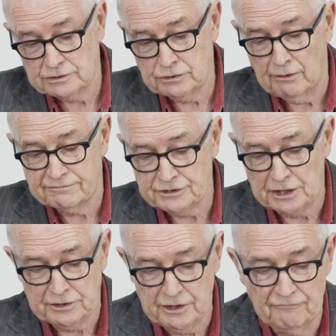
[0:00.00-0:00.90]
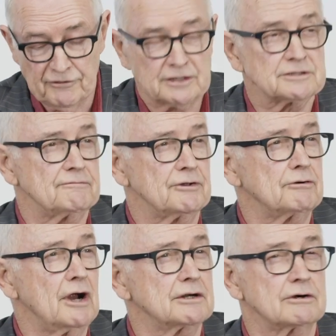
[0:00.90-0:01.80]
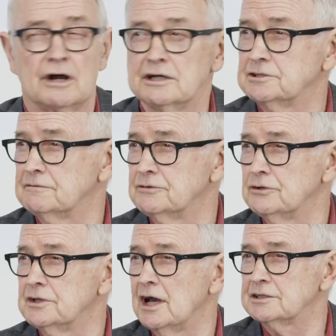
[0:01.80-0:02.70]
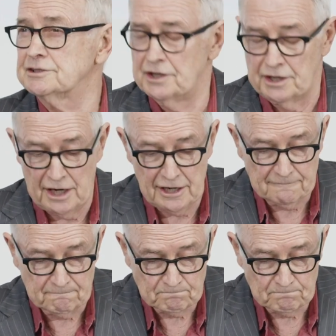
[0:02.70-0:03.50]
to offset the effects of the great crash of 2008.